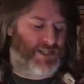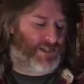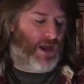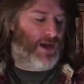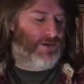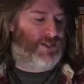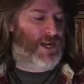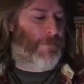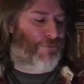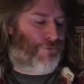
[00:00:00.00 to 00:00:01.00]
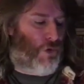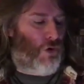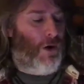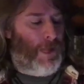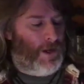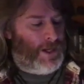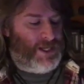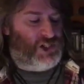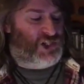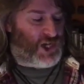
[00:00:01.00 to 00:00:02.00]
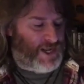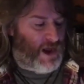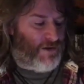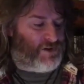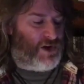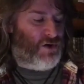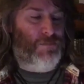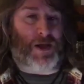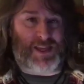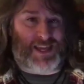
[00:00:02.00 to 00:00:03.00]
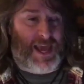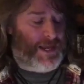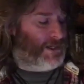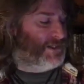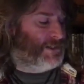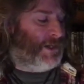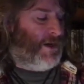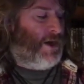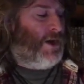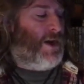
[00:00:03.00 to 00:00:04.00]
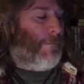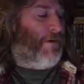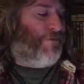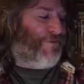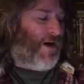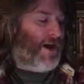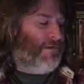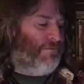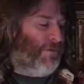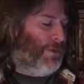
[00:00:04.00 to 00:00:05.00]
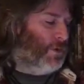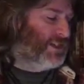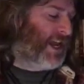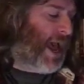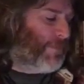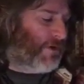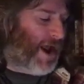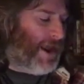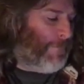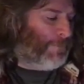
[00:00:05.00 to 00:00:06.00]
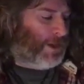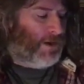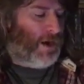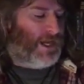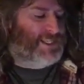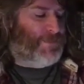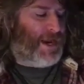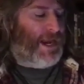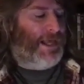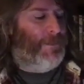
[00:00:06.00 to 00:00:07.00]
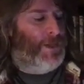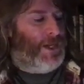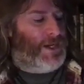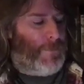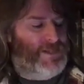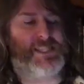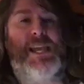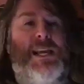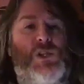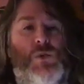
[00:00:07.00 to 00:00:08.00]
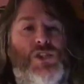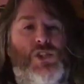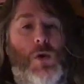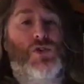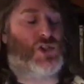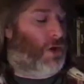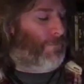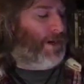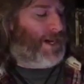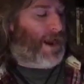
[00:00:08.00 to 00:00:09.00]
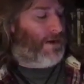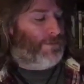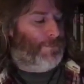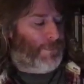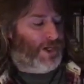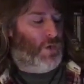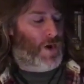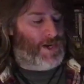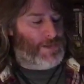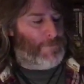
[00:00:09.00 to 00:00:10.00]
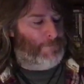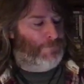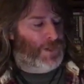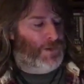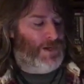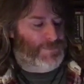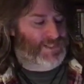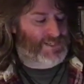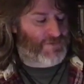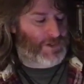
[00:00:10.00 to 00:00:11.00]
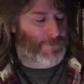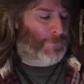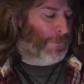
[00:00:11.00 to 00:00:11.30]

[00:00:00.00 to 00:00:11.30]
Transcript: Styles. Number 4, Sunny Afternoon by the Kinks. Number 5 was Cabaret, Liza Minnelli. Number 6 was Don't Stop Me Now by Queen. Number 7